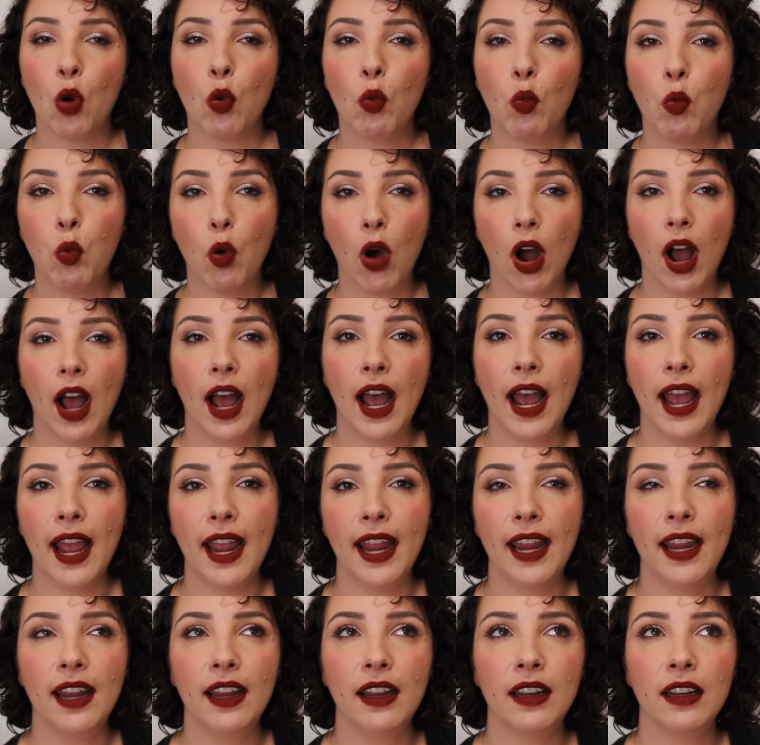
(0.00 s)

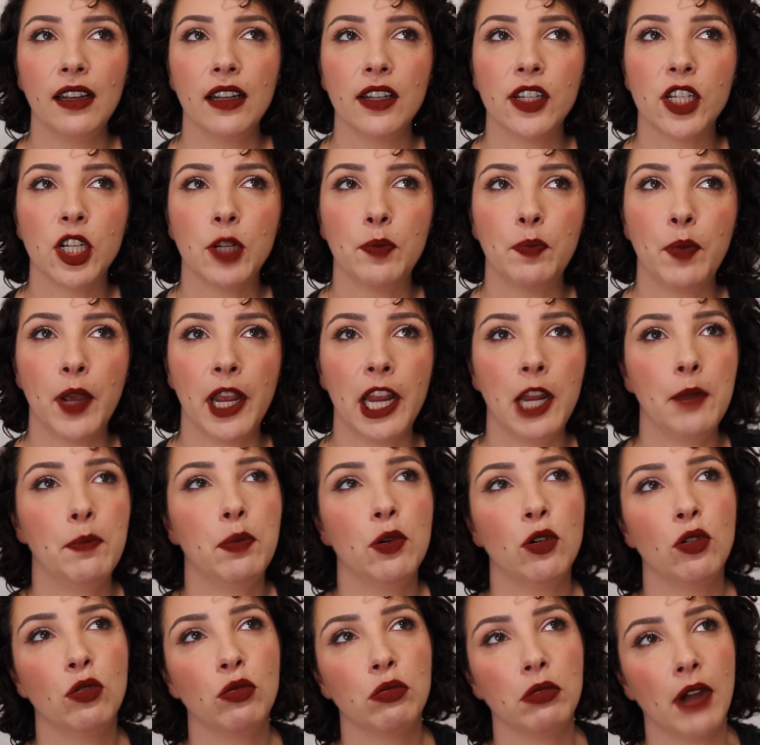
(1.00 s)
Why do
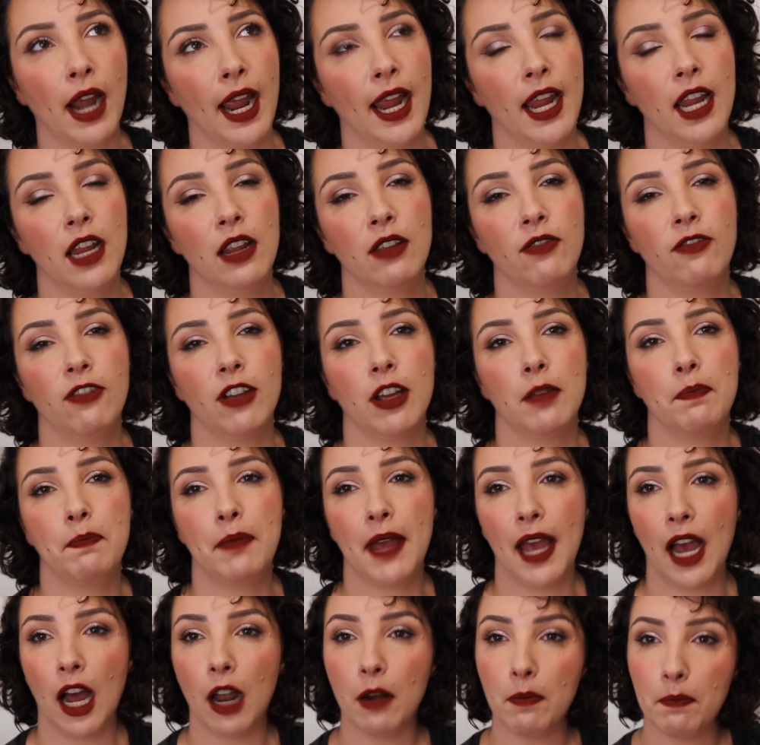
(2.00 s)
people rave
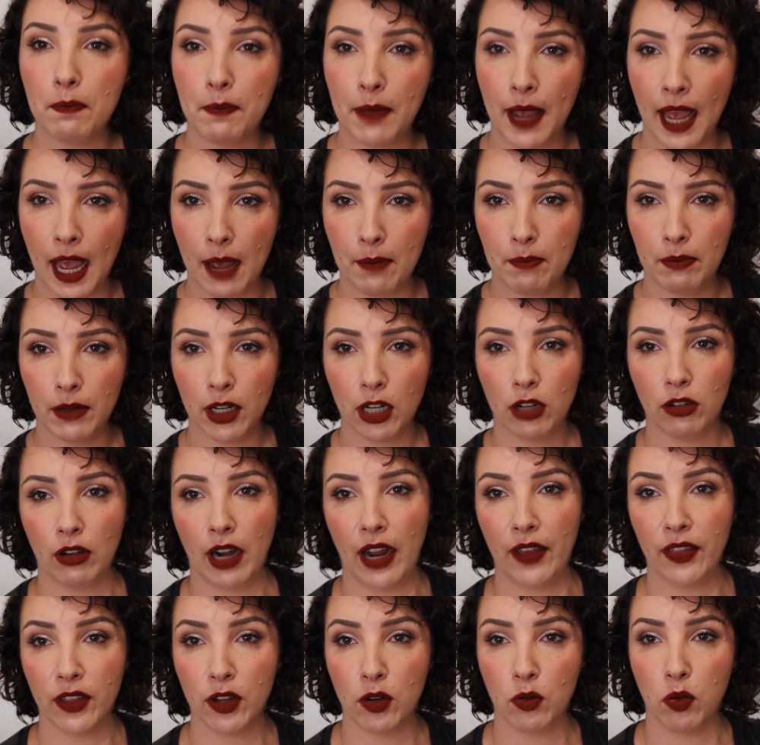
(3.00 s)
about Pat
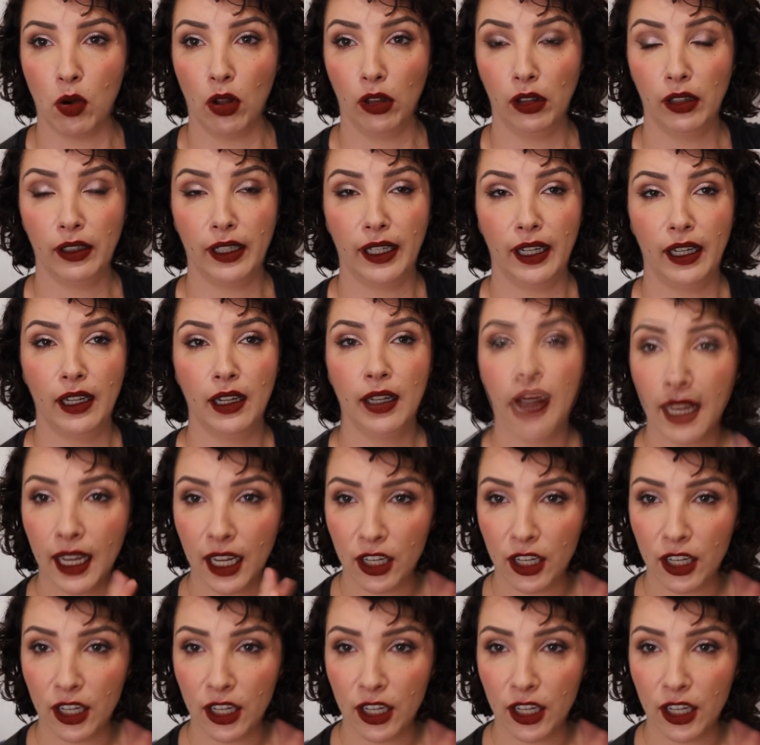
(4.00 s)
McGrath quality?